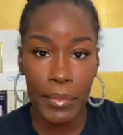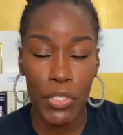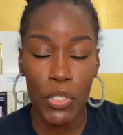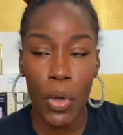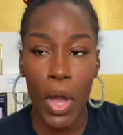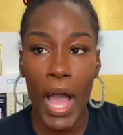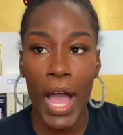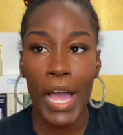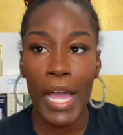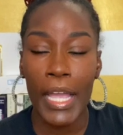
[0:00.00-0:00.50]

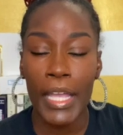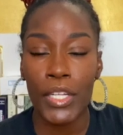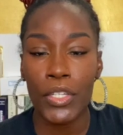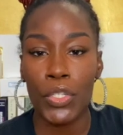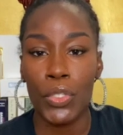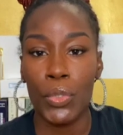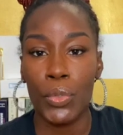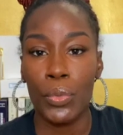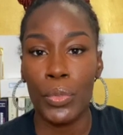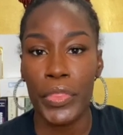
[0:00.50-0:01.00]
So I
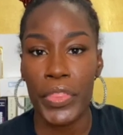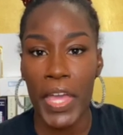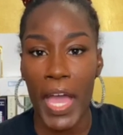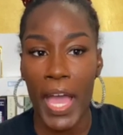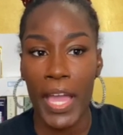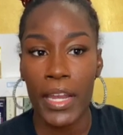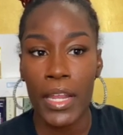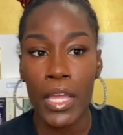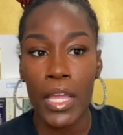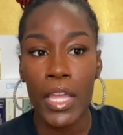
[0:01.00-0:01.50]
knew
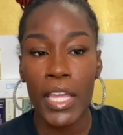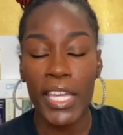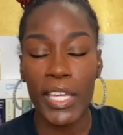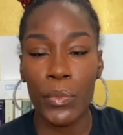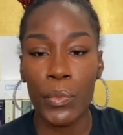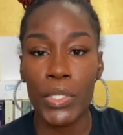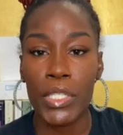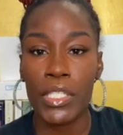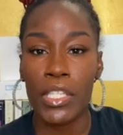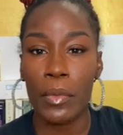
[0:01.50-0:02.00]
that it
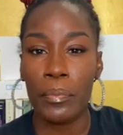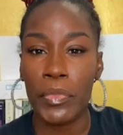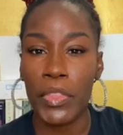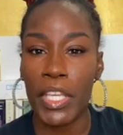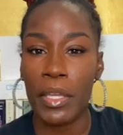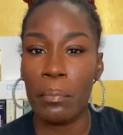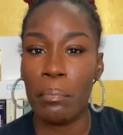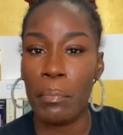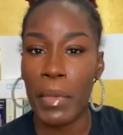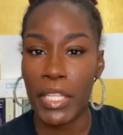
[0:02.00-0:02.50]
was
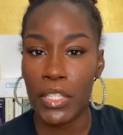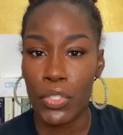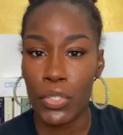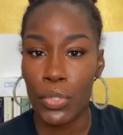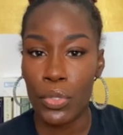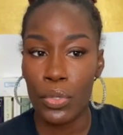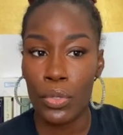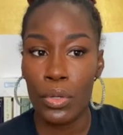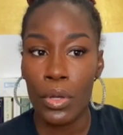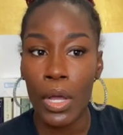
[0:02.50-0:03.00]
something
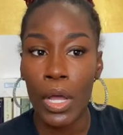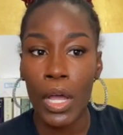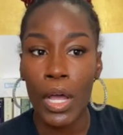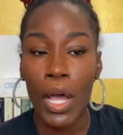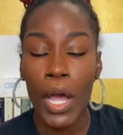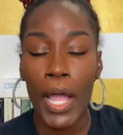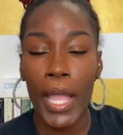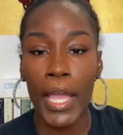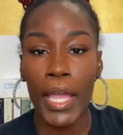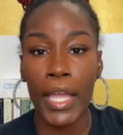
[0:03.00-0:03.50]
mental
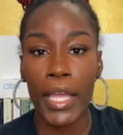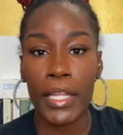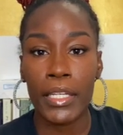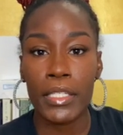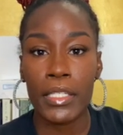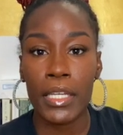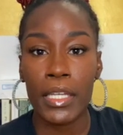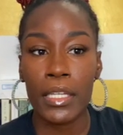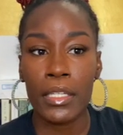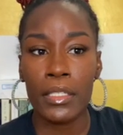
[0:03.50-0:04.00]

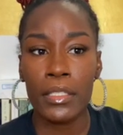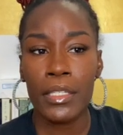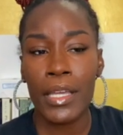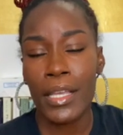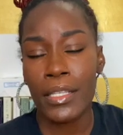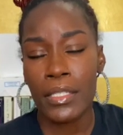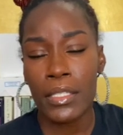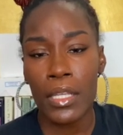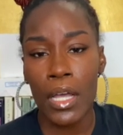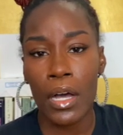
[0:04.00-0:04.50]
and
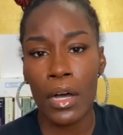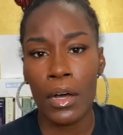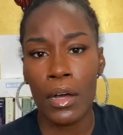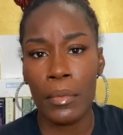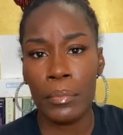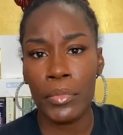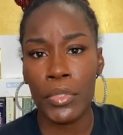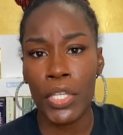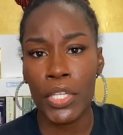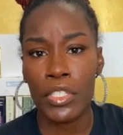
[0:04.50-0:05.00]
yes,
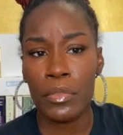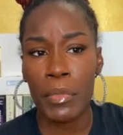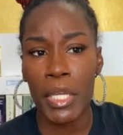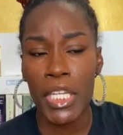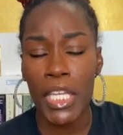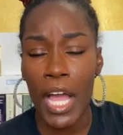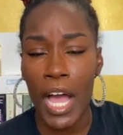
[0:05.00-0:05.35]
um, there's many